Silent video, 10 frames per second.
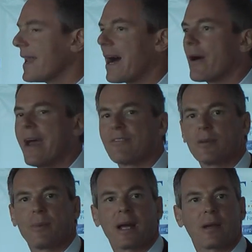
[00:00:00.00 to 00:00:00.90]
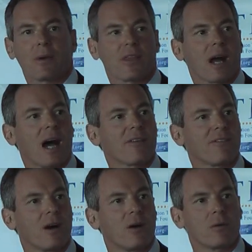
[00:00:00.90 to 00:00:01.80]
Now everybody with an
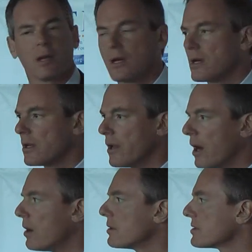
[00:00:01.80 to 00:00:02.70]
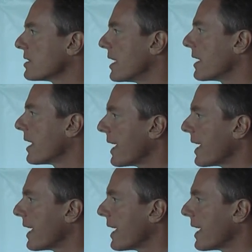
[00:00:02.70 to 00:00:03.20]
iPhone knows that,